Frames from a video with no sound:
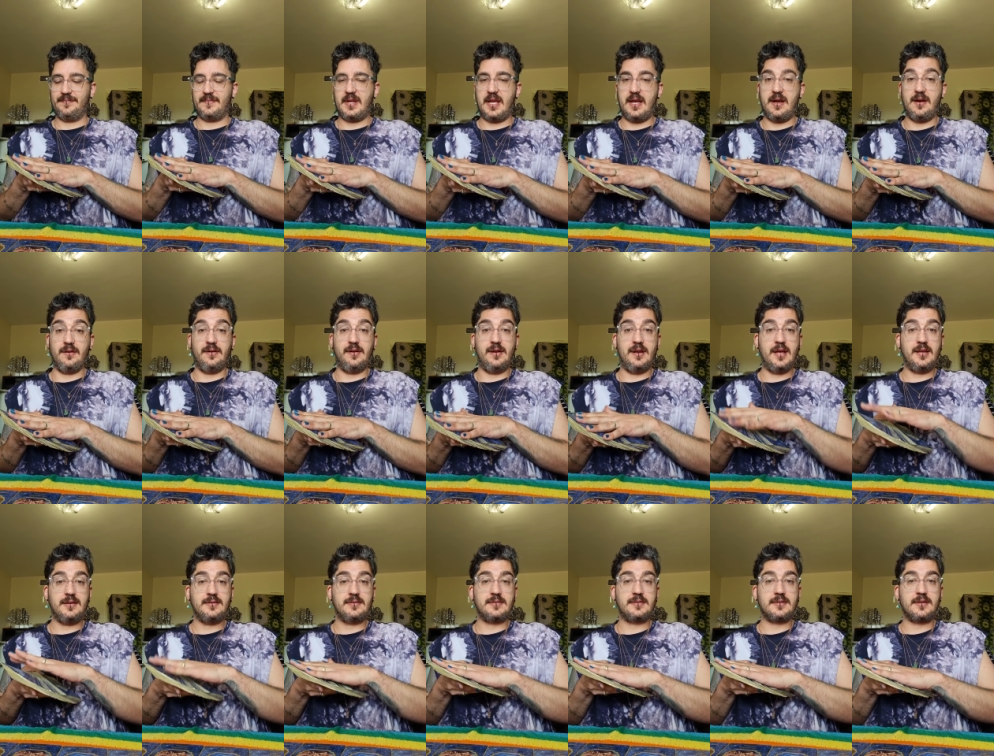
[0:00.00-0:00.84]
Our
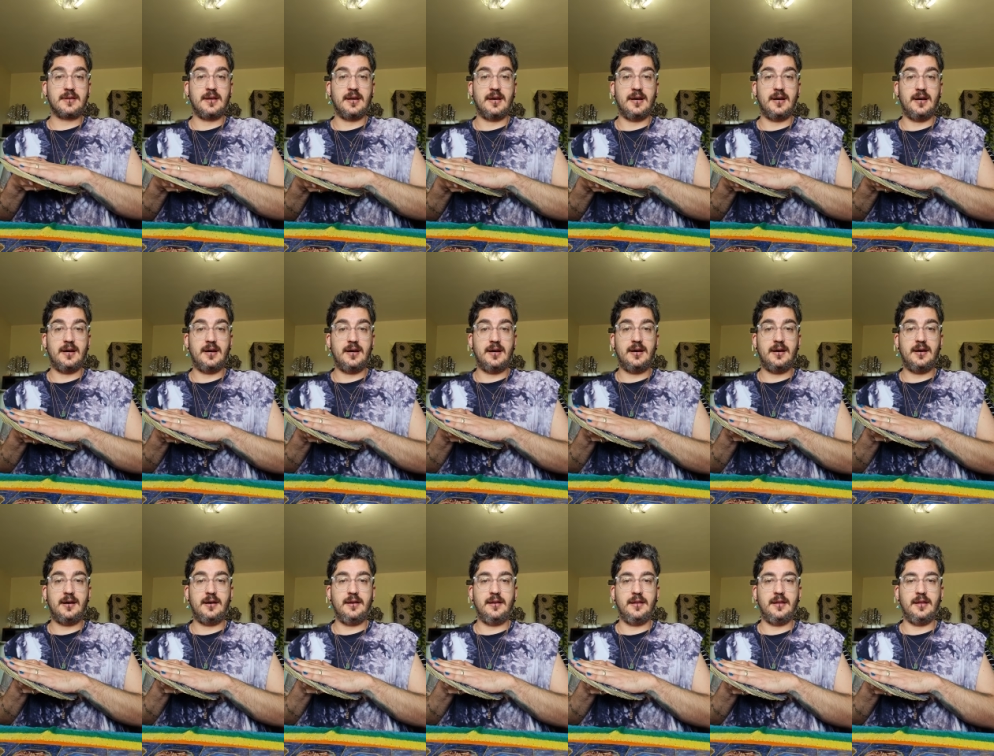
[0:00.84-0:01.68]
next
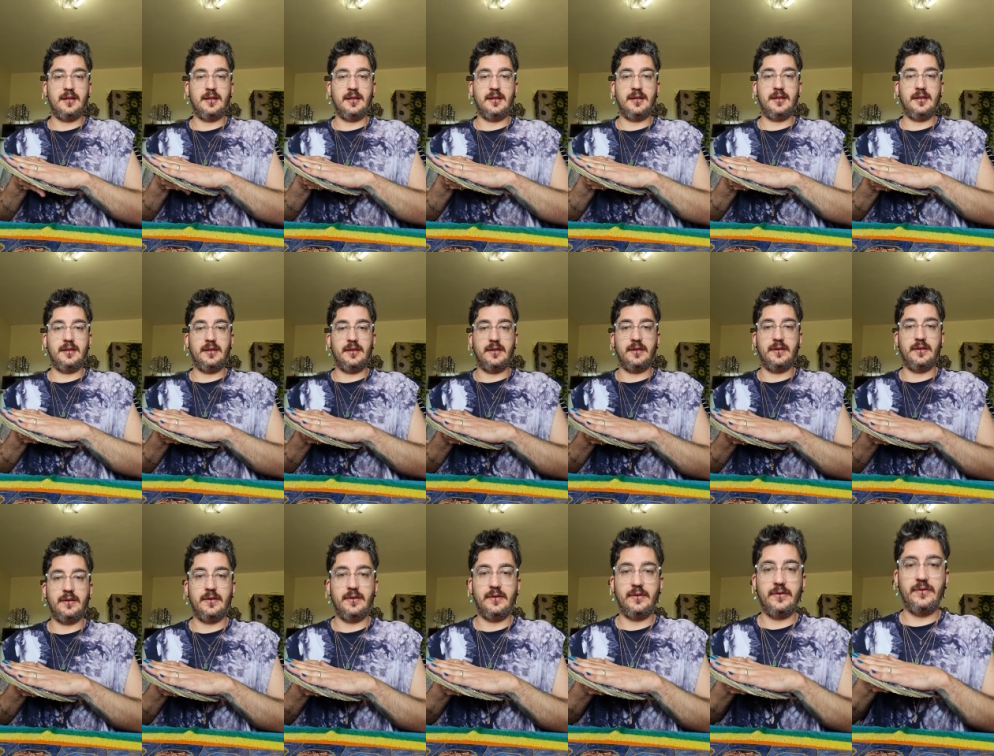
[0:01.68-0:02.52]
card
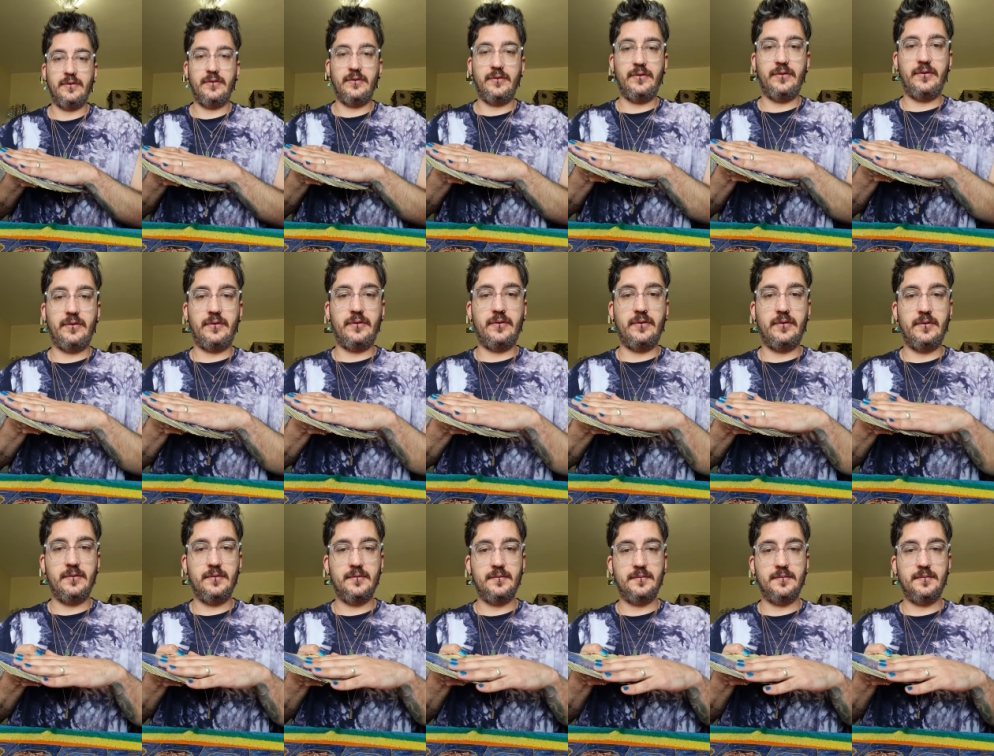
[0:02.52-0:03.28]
is.